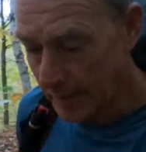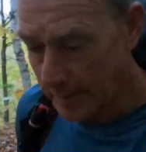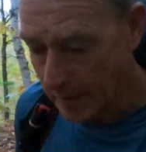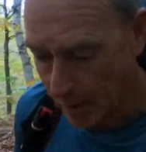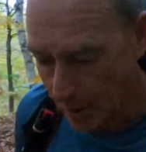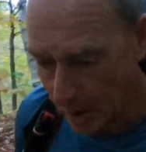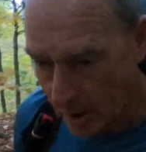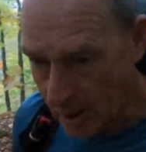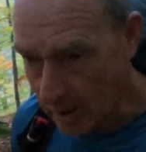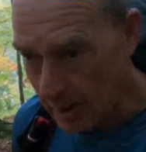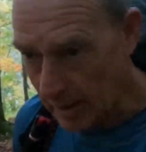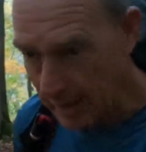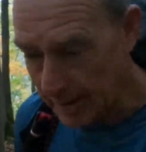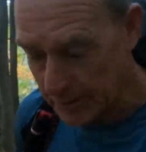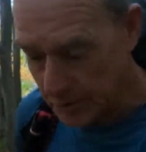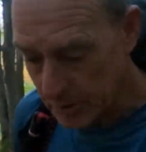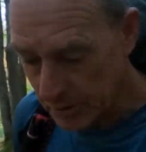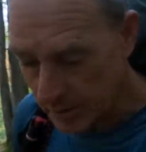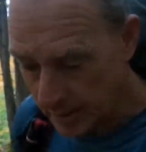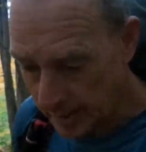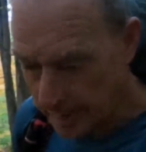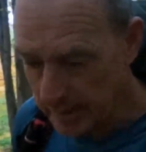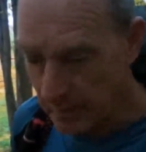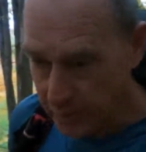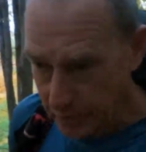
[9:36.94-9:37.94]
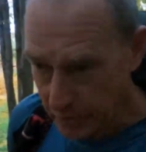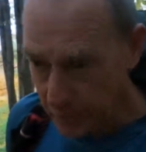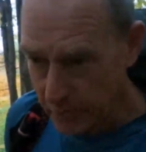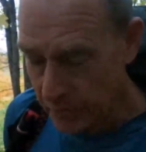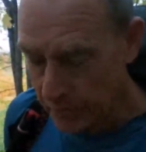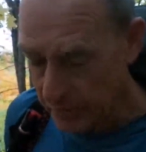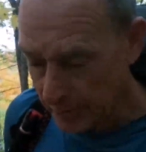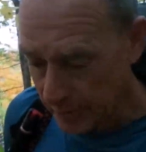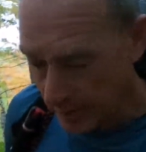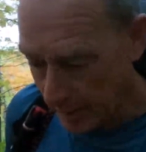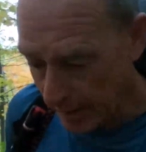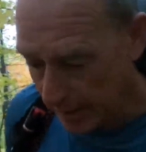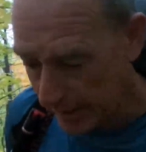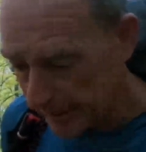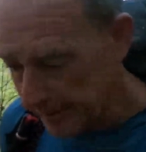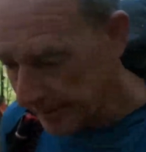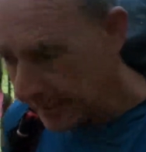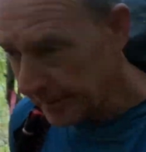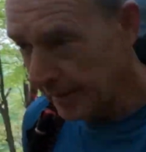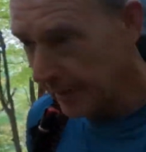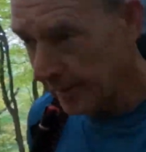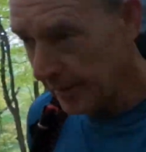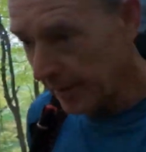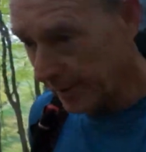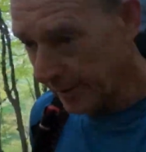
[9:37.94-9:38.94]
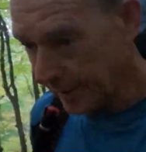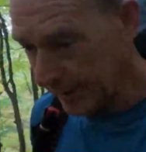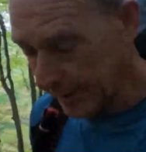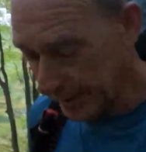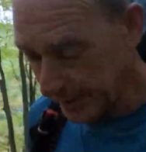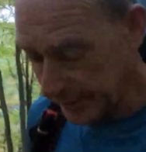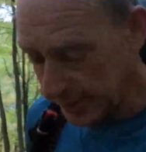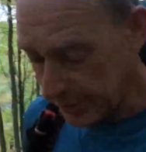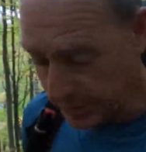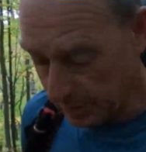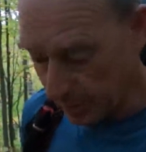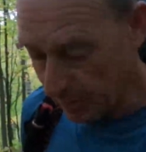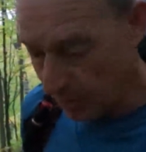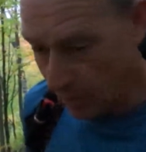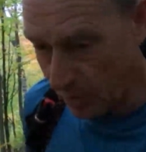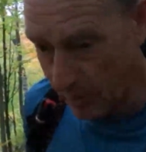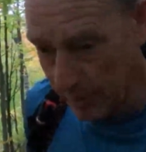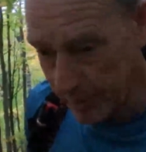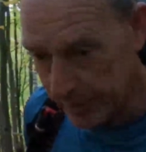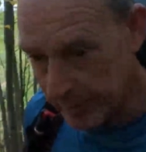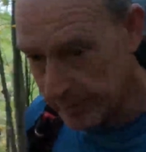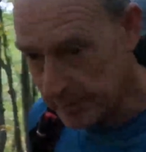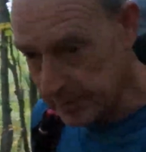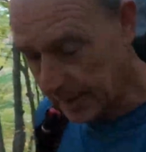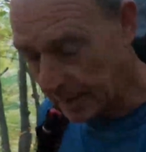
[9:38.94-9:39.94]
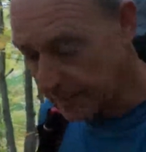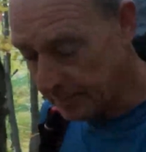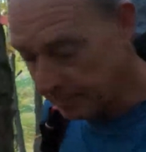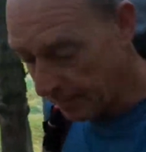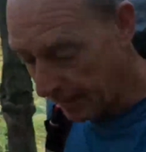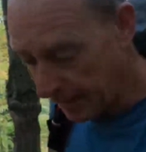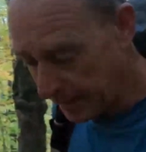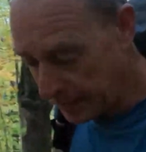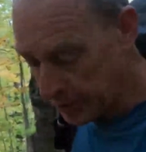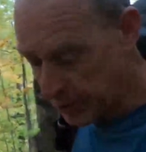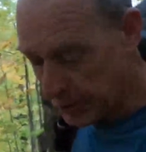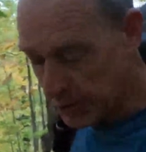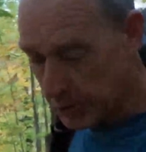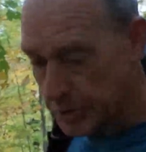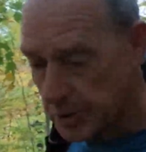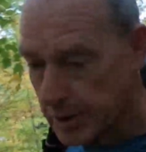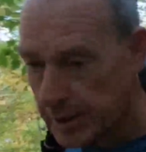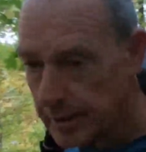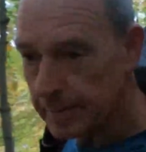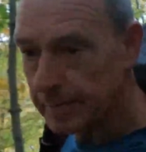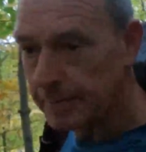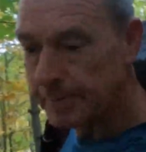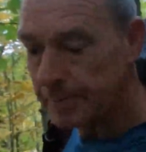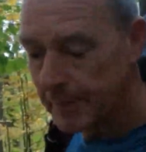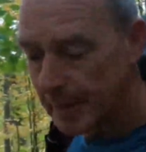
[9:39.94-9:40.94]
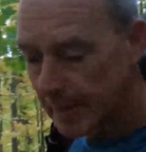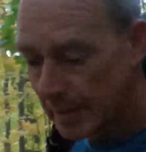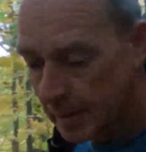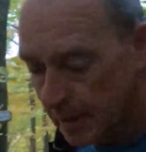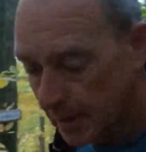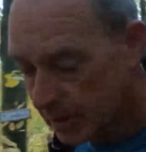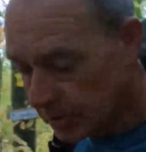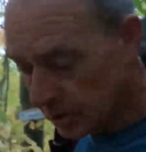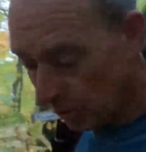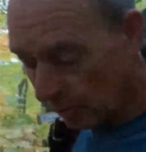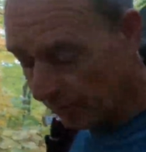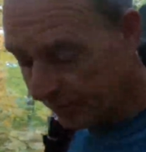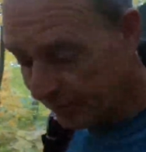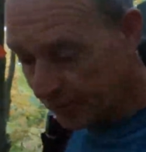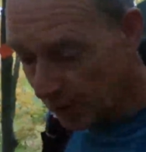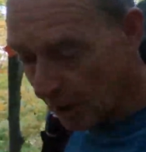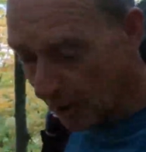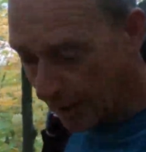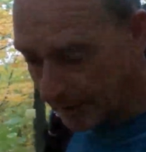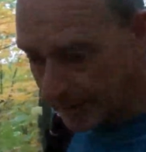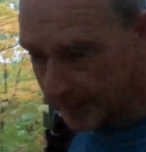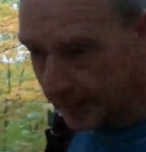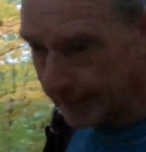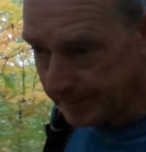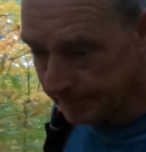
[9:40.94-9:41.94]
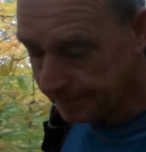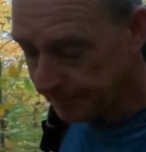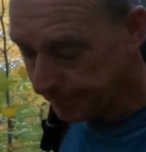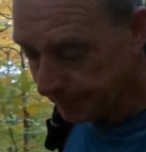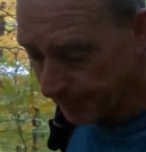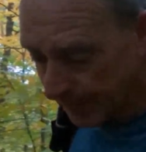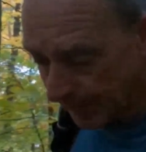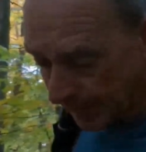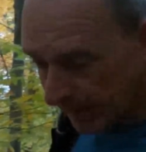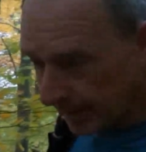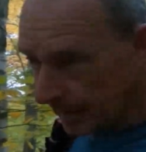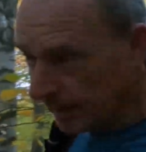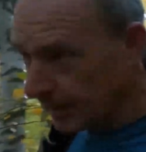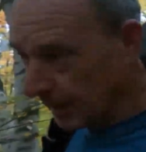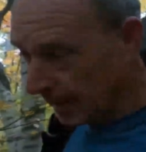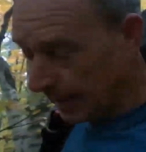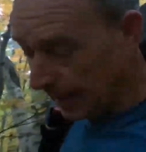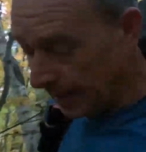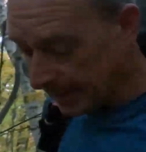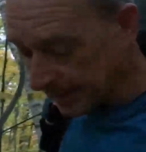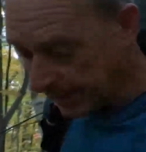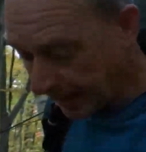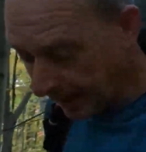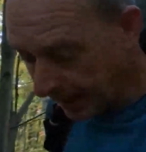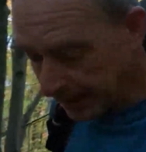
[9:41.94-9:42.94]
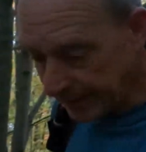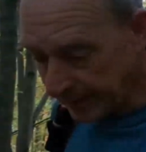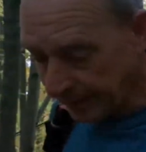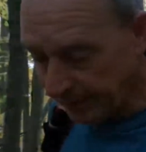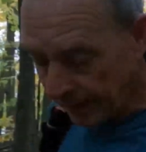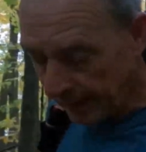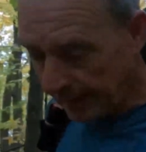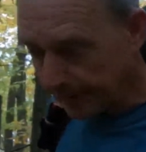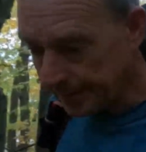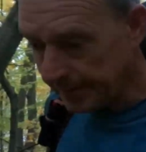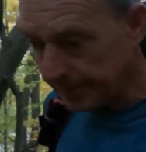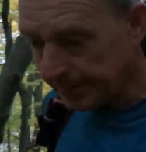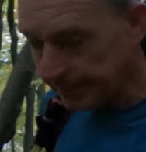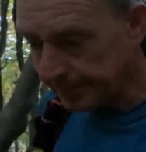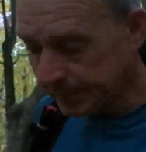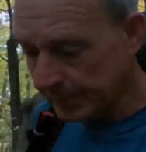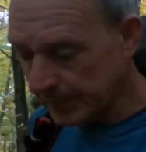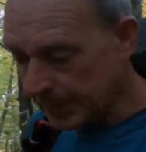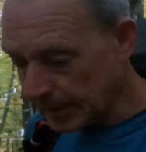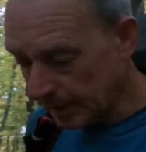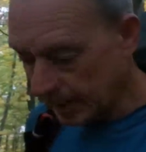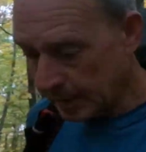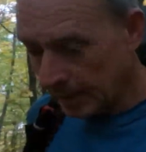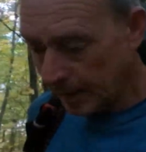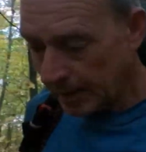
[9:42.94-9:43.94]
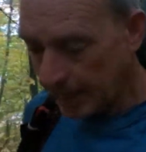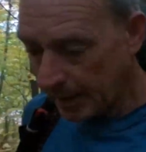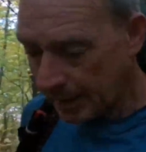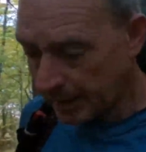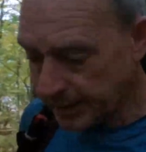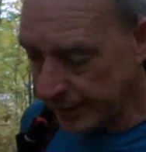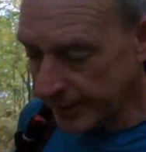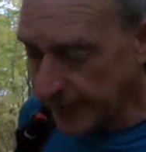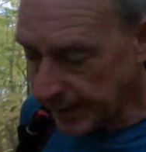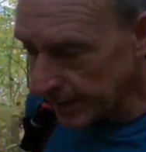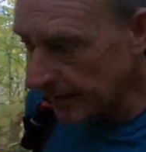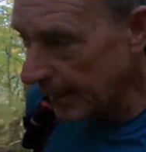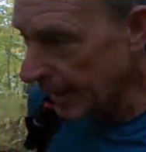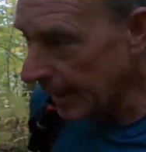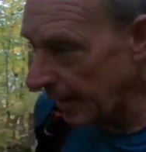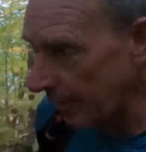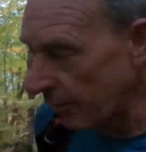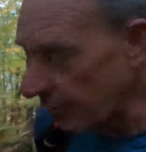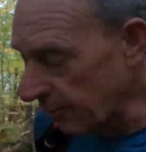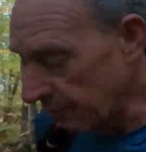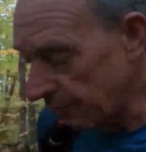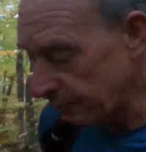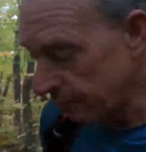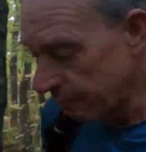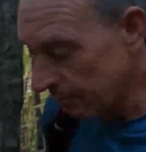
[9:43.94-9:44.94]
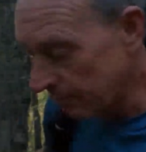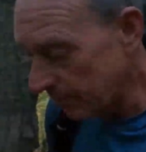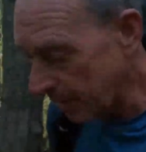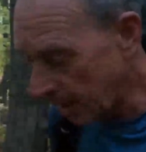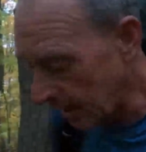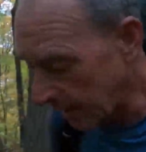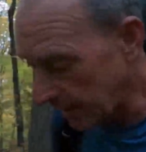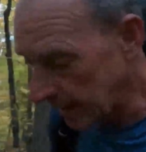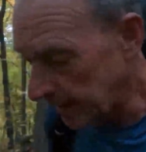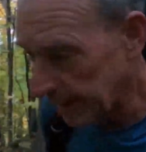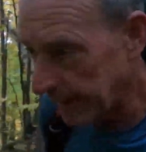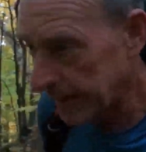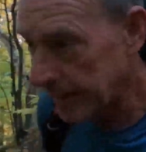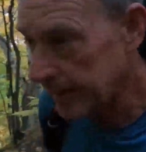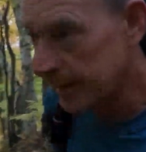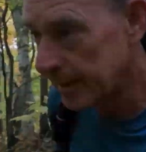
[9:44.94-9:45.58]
rain a lot last night and through the night, earlier this morning, as I mentioned. So we've got kind of a thin layer of mud.